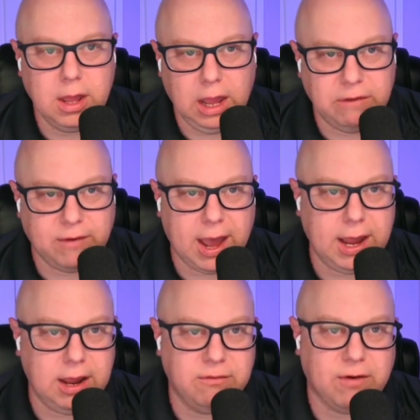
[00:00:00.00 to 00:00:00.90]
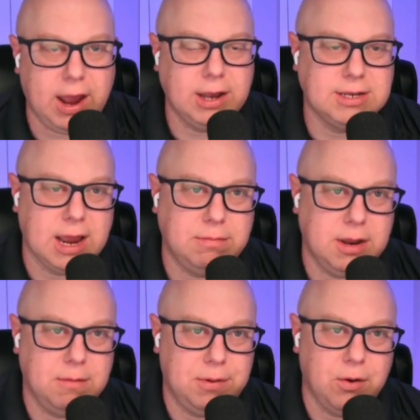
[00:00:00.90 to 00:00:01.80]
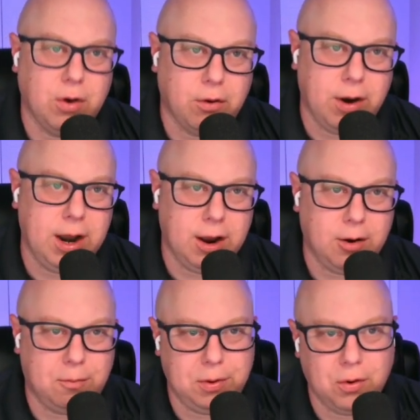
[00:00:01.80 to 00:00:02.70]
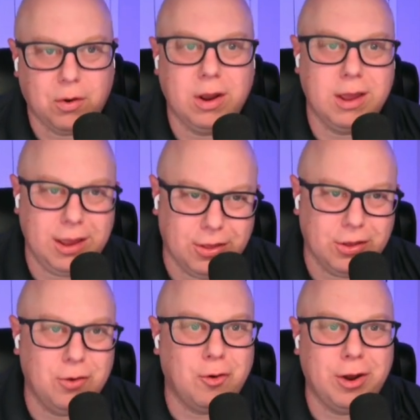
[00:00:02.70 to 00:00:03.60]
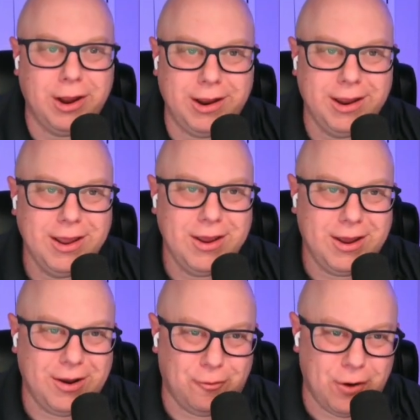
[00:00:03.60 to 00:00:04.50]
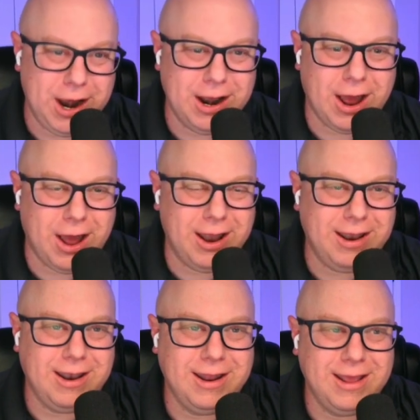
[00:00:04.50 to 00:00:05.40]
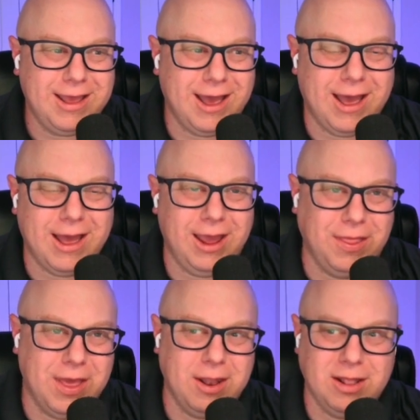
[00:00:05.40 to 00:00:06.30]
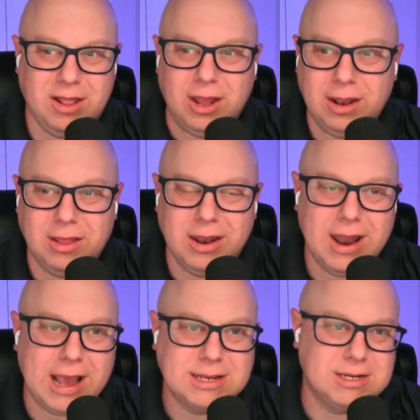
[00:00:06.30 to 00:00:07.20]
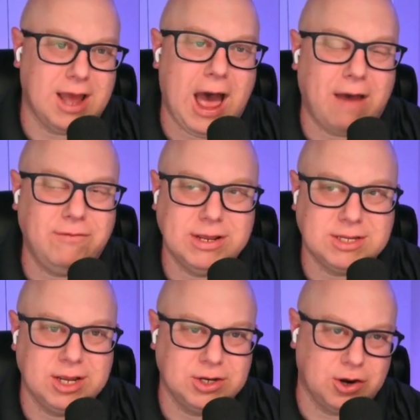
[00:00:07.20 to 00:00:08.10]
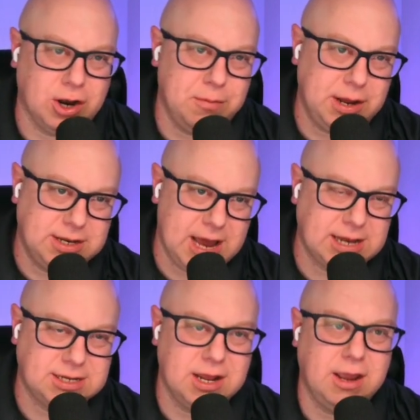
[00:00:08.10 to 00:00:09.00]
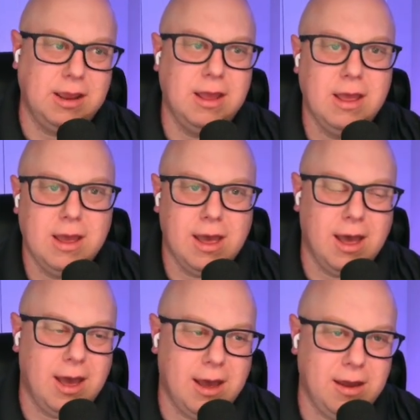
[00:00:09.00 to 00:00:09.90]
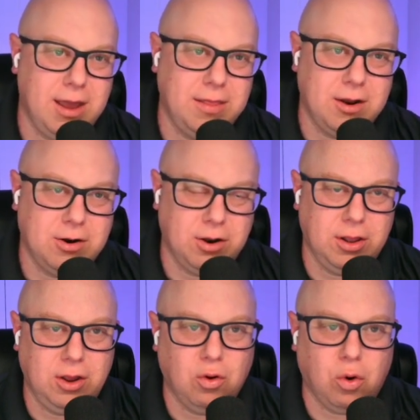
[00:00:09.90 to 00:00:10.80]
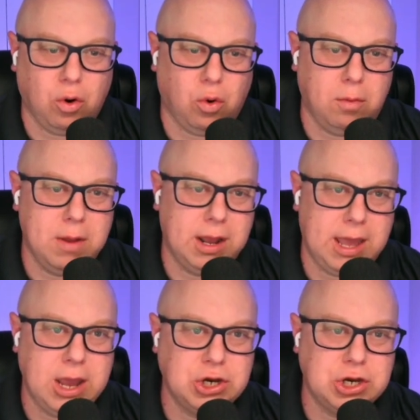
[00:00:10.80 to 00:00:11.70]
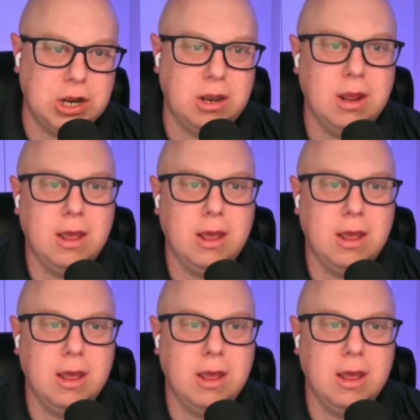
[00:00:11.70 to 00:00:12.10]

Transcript: if I typed in Peoria Radon or Peoria, Illinois Radon, and then the next obvious things are going to be testing and there or mitigation.